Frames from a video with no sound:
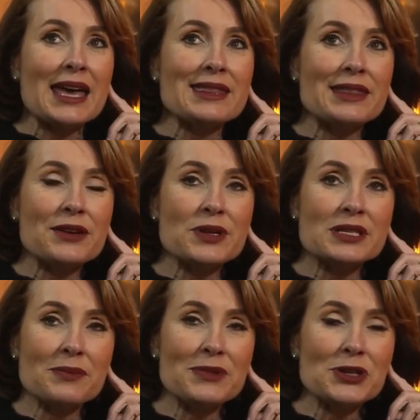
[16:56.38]
And that there
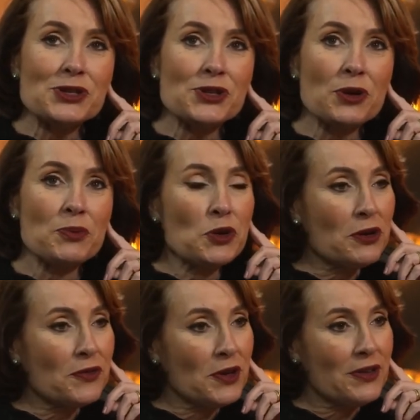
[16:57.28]
is something so
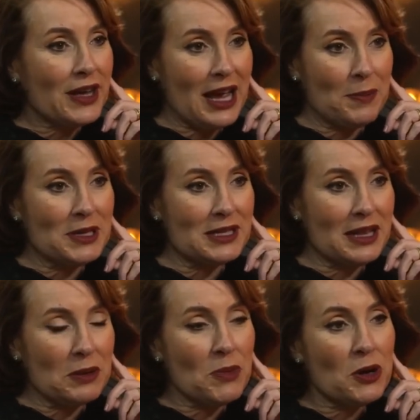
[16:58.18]
beautiful that happens
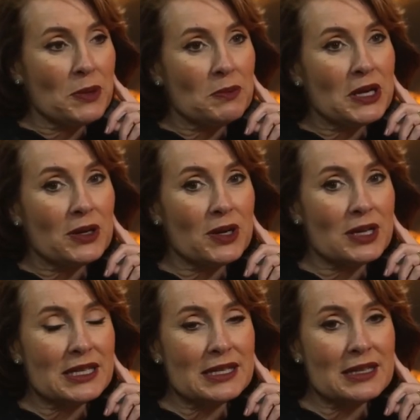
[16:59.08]
in that moment
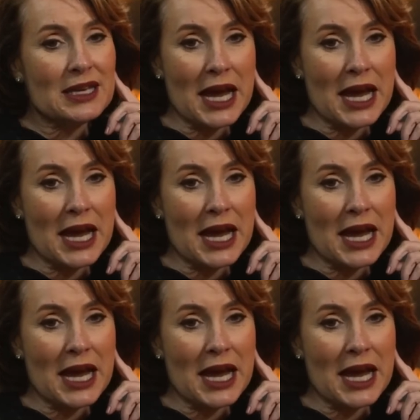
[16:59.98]
because